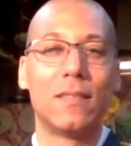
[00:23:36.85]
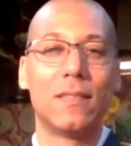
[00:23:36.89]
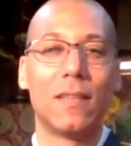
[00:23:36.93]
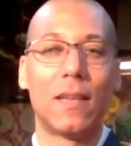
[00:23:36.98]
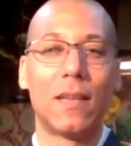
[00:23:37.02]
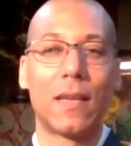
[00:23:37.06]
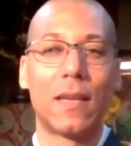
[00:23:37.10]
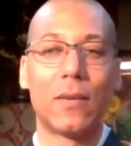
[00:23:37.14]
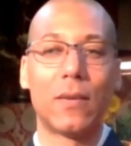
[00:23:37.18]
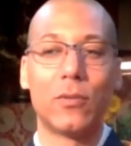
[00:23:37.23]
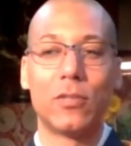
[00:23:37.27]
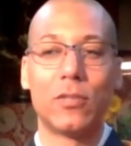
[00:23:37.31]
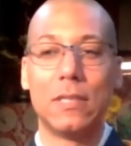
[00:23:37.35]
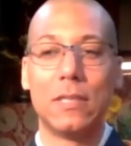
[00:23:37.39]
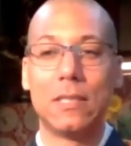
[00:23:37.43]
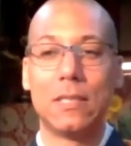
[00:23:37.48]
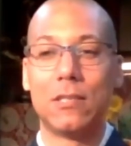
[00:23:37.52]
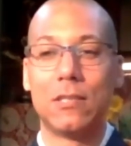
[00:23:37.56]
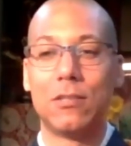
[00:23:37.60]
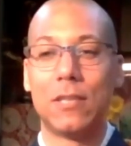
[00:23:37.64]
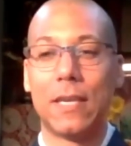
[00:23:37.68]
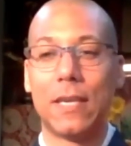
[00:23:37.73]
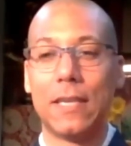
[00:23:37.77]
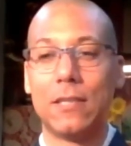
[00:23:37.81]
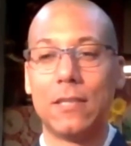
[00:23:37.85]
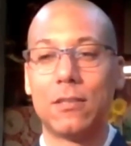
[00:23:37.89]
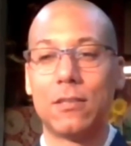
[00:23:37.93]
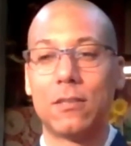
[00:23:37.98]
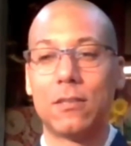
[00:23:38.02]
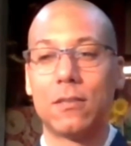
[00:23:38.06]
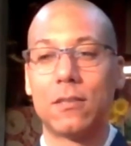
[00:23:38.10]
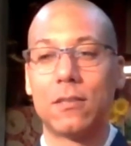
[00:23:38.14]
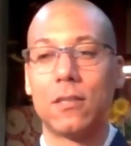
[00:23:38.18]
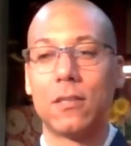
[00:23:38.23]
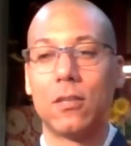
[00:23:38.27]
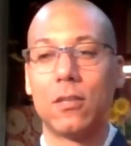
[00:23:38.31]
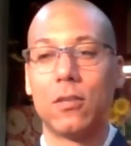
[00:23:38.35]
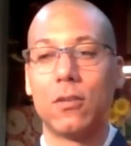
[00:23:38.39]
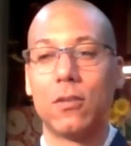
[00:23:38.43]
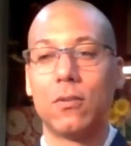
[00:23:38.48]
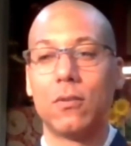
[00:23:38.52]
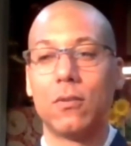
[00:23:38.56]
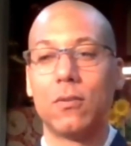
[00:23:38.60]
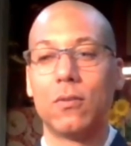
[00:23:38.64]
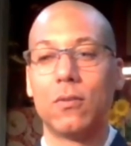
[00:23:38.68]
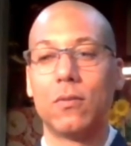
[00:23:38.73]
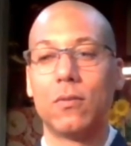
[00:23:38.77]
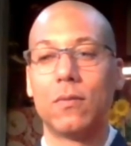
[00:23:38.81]
the language needs to change.
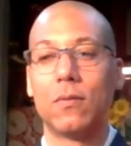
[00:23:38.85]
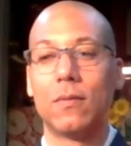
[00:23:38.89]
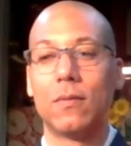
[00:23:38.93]
So